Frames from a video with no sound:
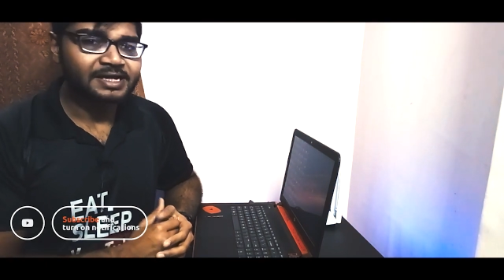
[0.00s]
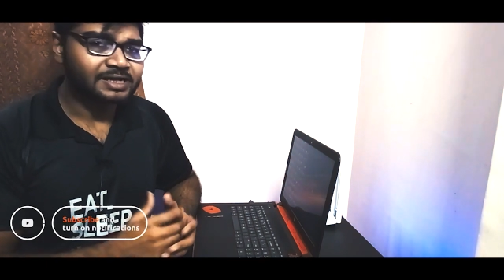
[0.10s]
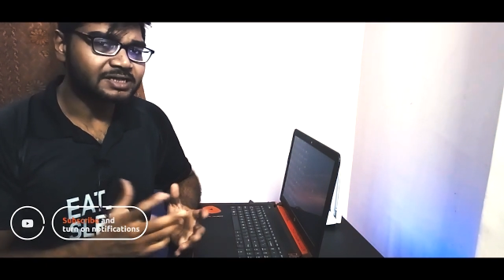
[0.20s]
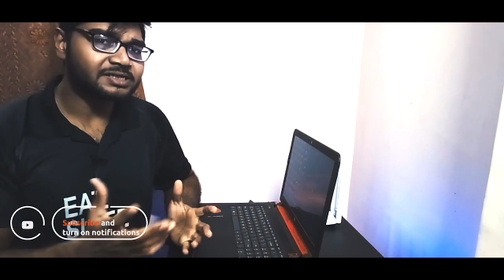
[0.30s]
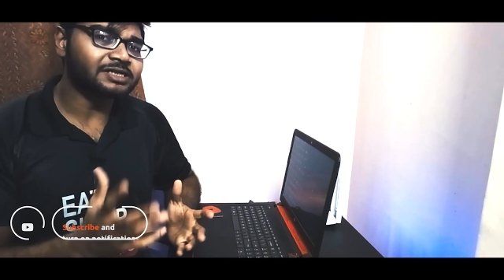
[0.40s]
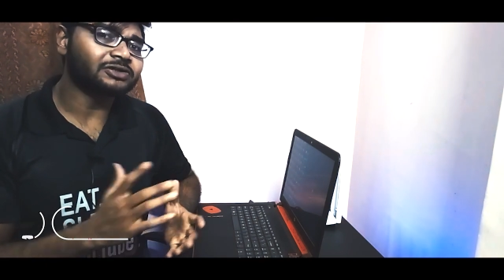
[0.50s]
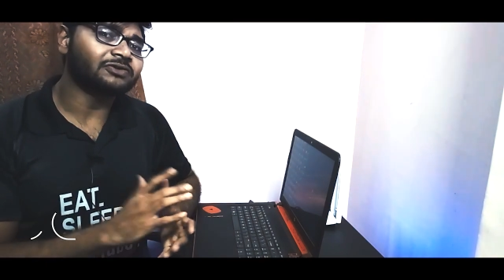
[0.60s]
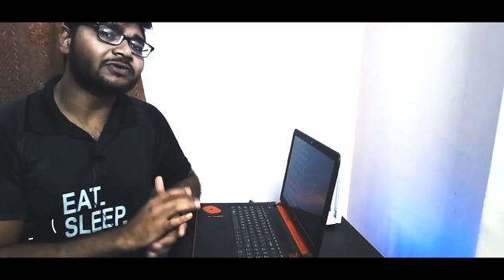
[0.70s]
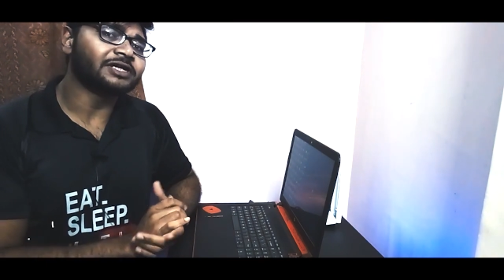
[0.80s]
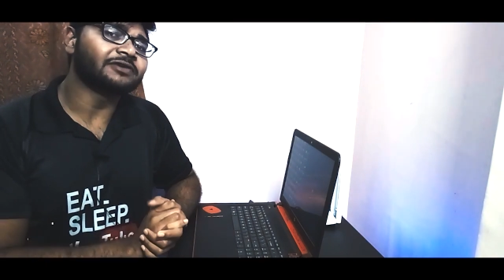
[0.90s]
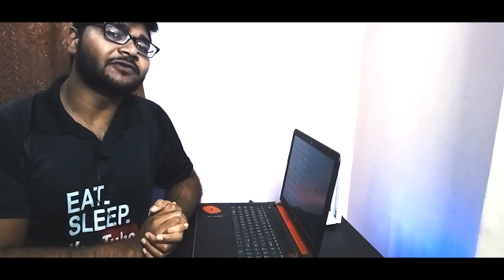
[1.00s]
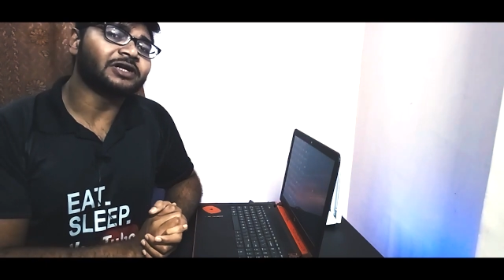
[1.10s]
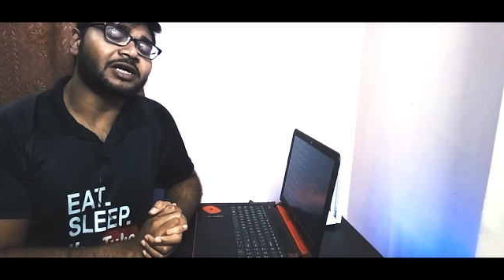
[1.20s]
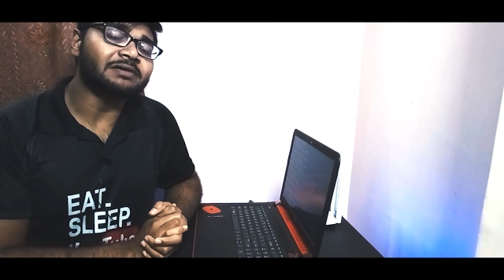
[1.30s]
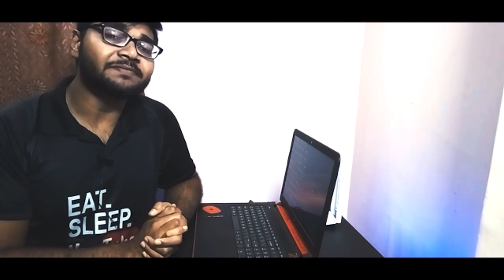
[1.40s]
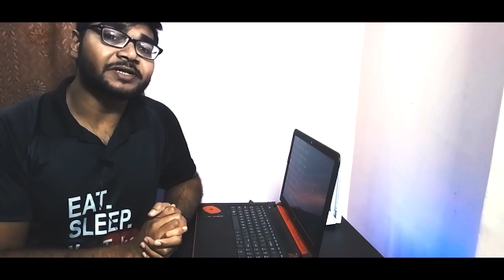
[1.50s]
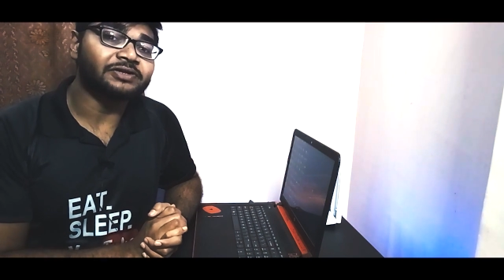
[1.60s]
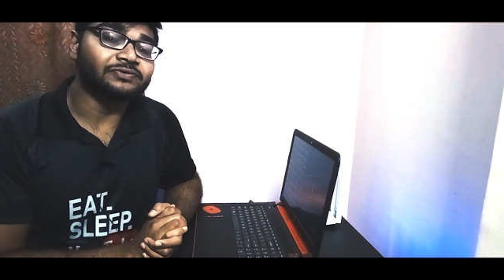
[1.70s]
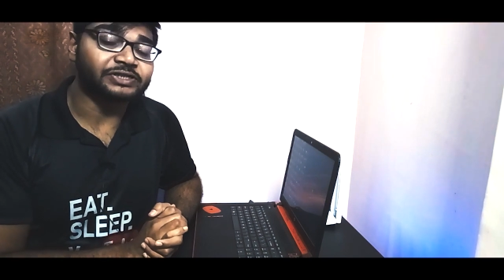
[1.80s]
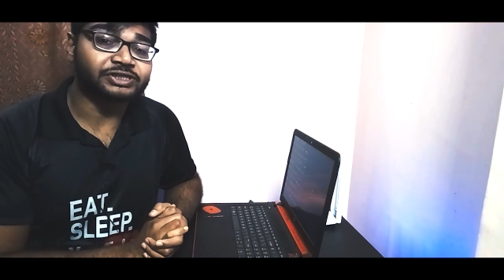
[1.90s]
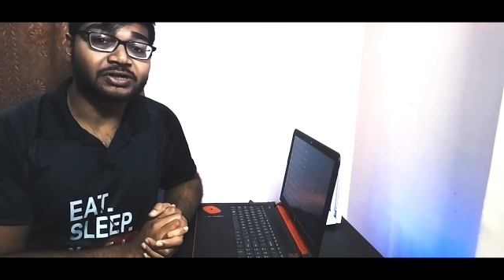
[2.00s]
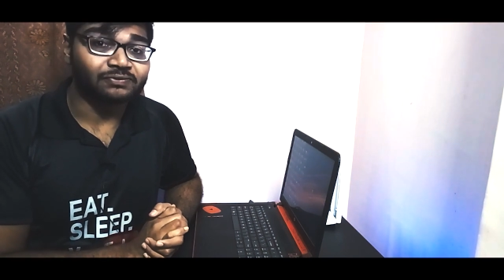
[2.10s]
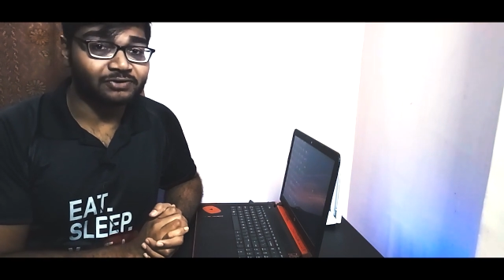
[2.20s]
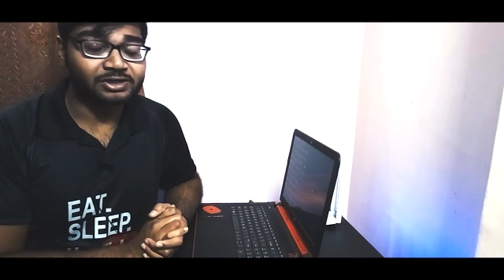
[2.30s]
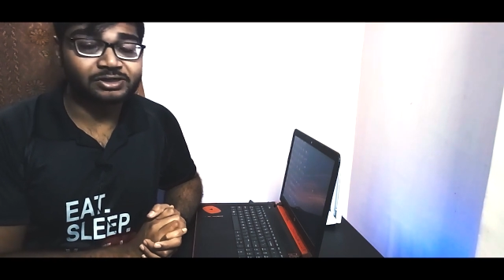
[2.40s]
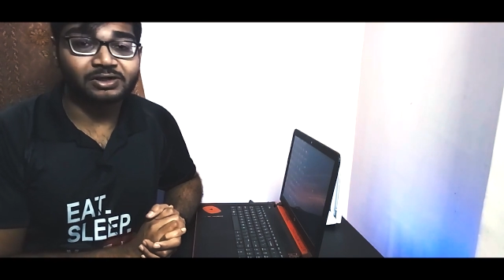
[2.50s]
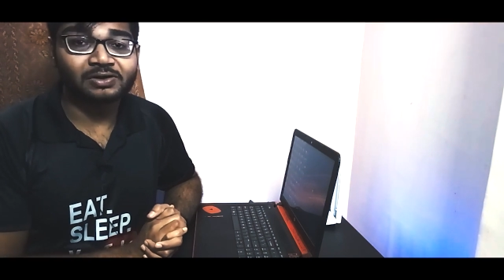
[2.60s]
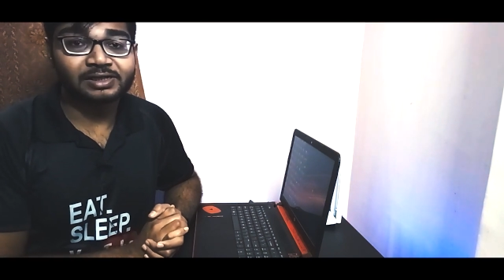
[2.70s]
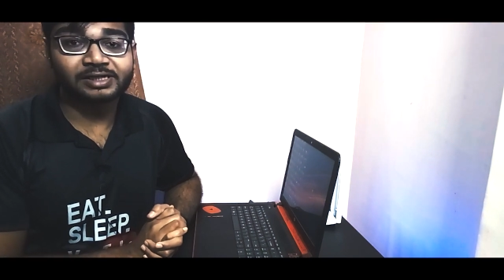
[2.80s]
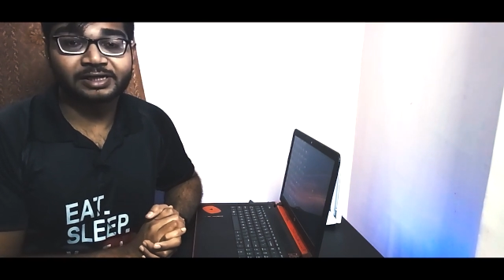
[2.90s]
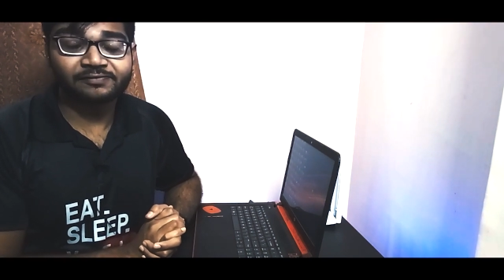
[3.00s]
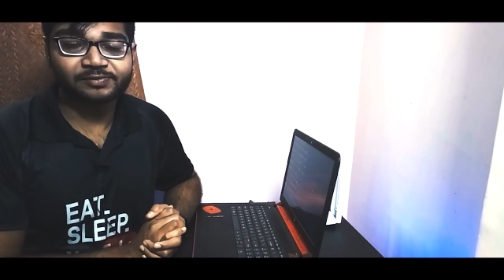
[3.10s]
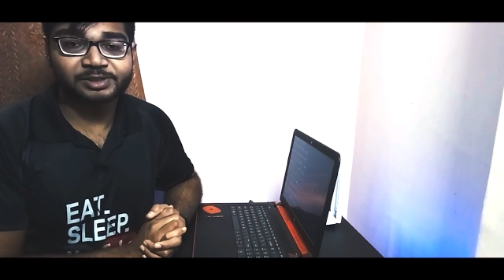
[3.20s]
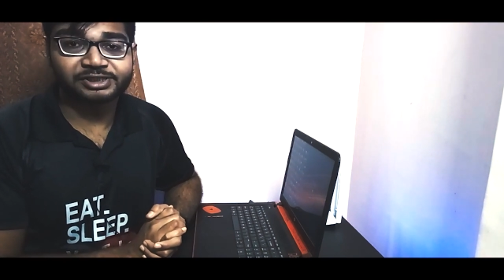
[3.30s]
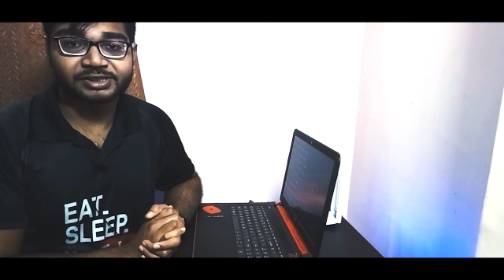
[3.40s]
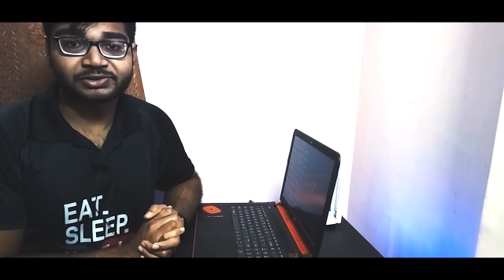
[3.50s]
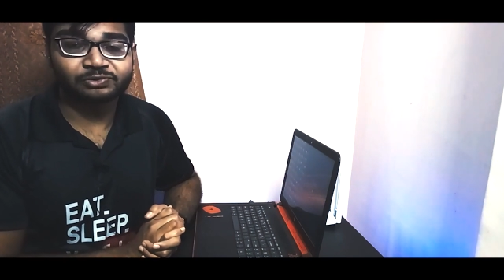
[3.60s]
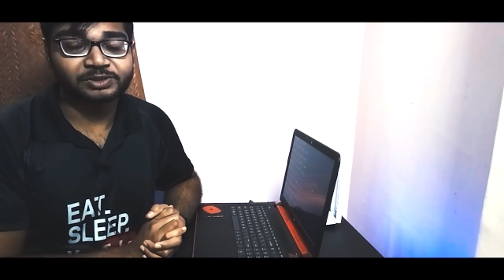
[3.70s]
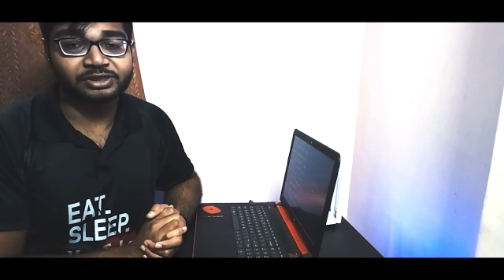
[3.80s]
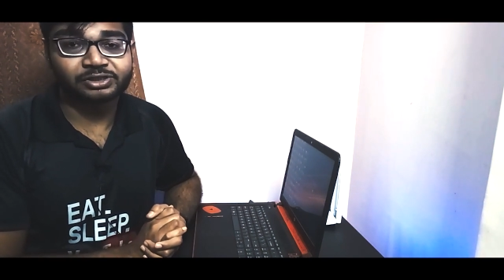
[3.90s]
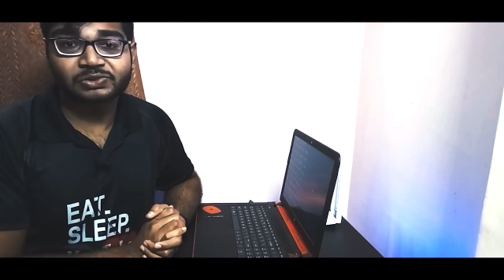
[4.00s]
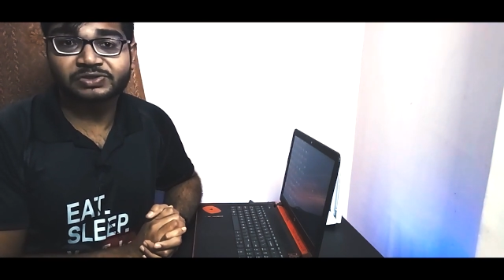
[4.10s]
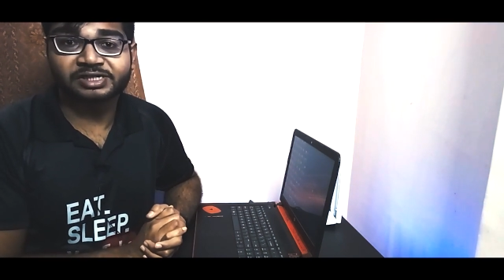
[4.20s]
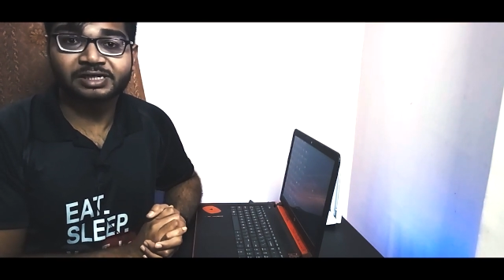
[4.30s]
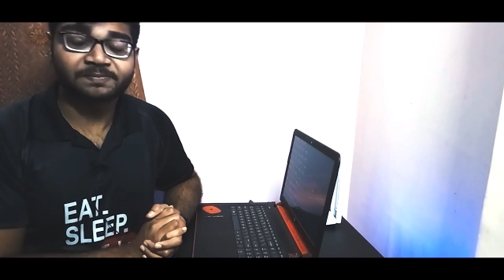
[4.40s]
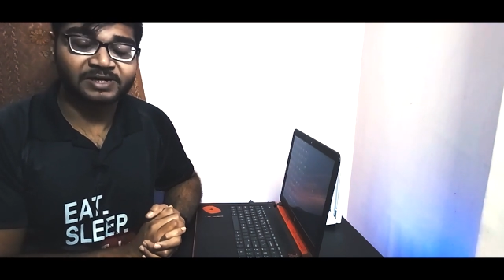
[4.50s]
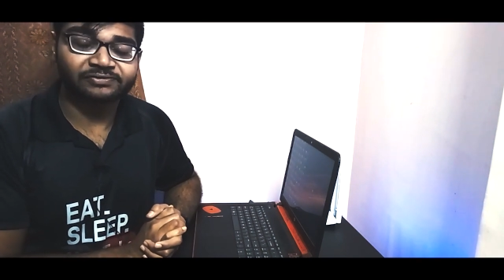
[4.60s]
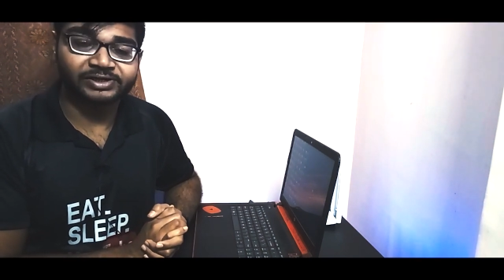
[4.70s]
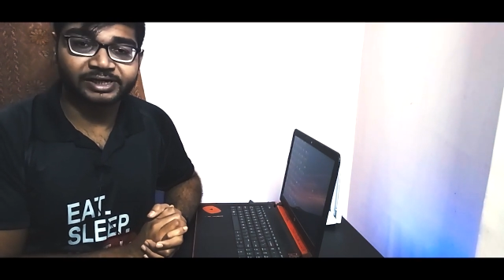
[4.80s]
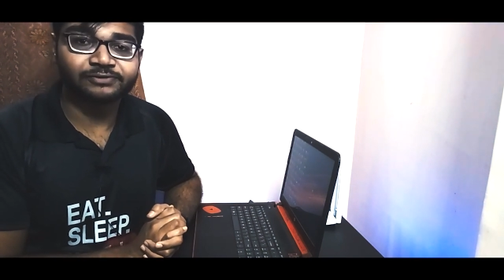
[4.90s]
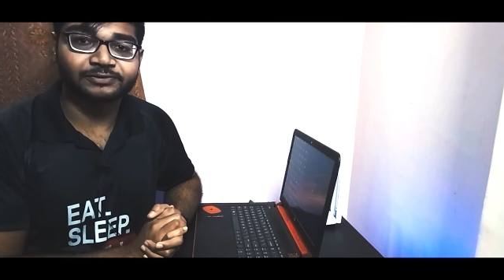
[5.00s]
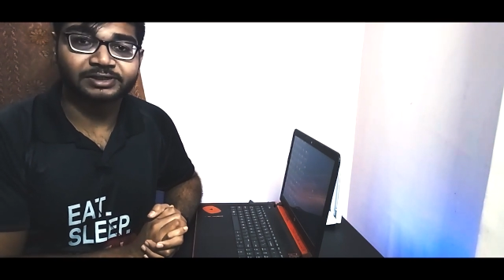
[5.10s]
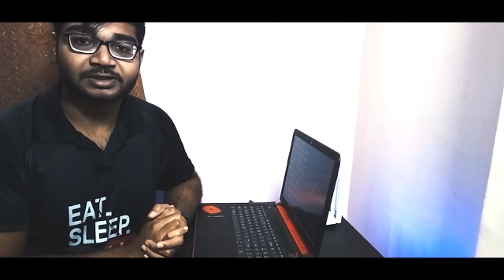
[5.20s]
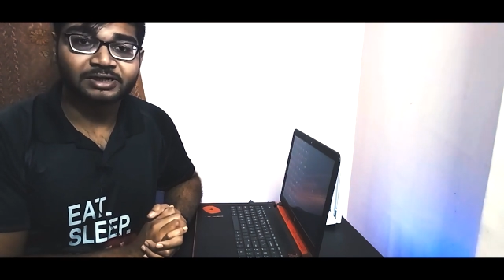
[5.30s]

Consider you're working for a company which want all their information to be used in a private network.